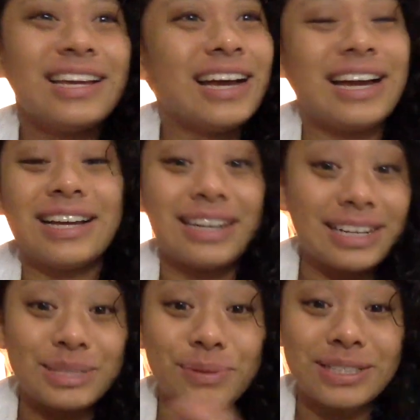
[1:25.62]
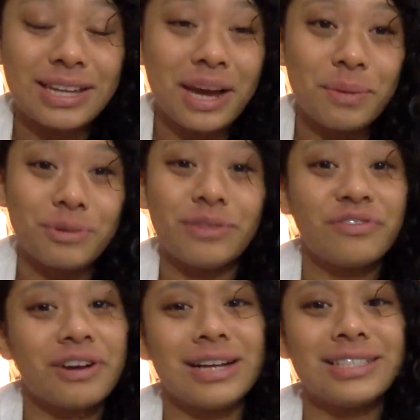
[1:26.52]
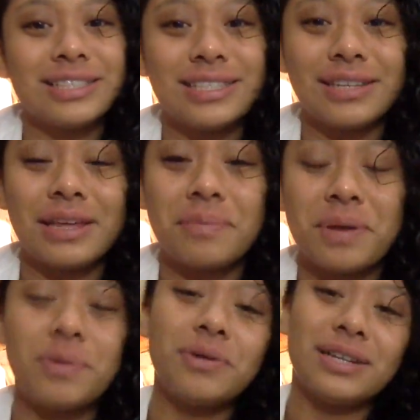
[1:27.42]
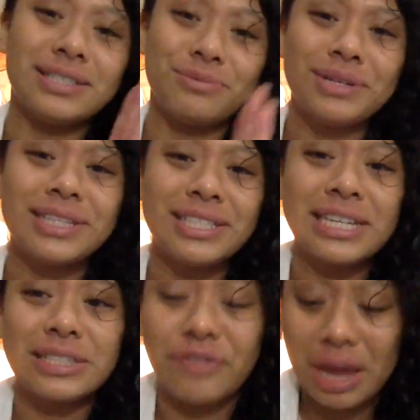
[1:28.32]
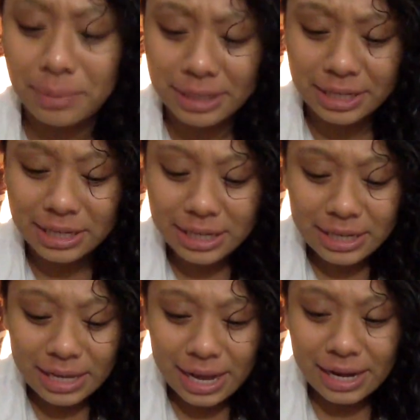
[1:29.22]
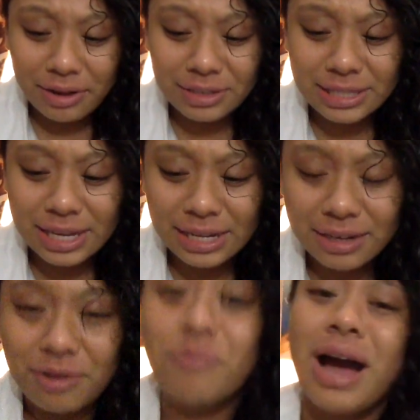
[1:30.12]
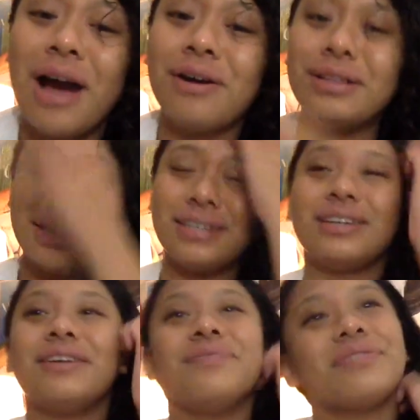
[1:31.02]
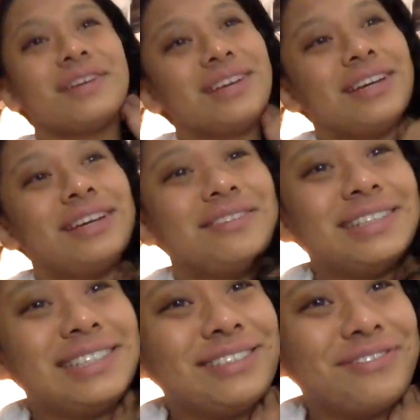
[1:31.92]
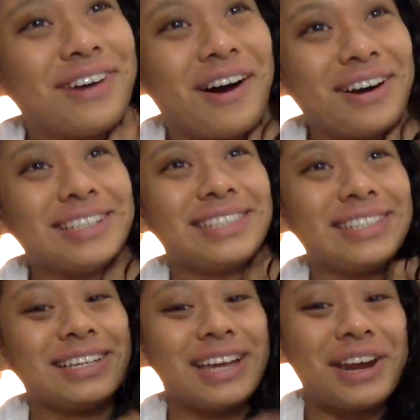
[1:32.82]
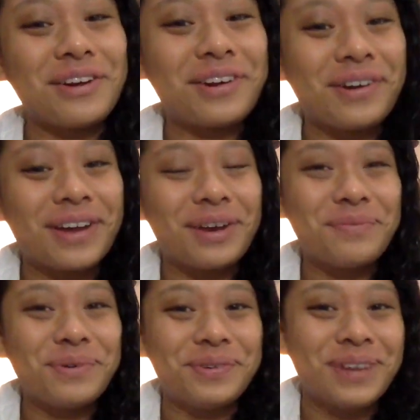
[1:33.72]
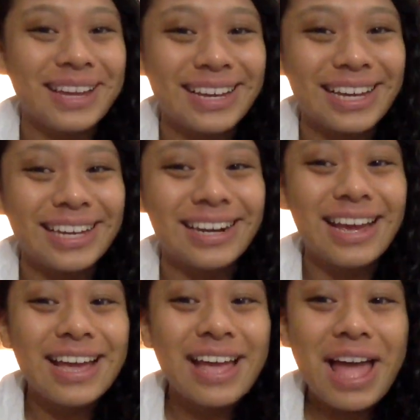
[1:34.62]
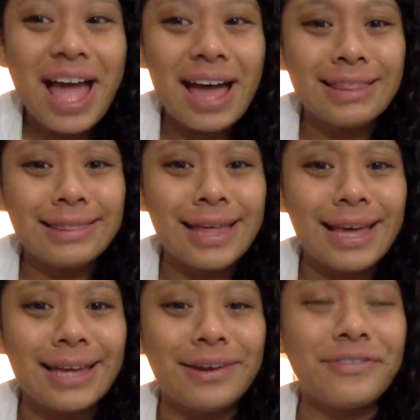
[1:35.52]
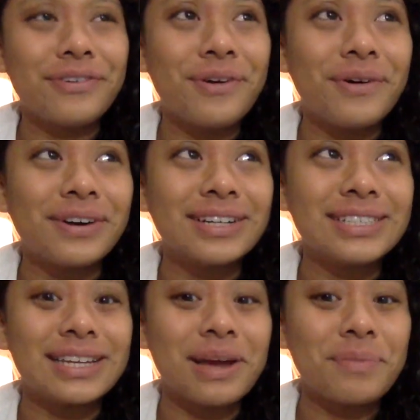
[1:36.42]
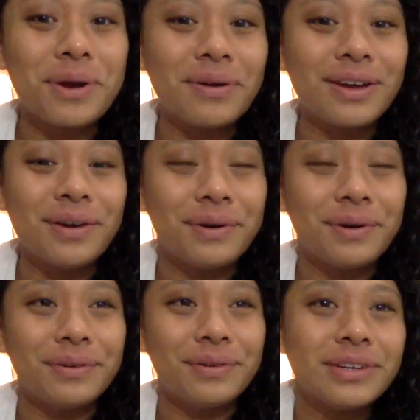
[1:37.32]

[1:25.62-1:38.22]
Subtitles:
I spent time with friends and like people who I really see as family. And I was like, wow, like it was honestly like an incredible weekend. And then of course, like I'm going home.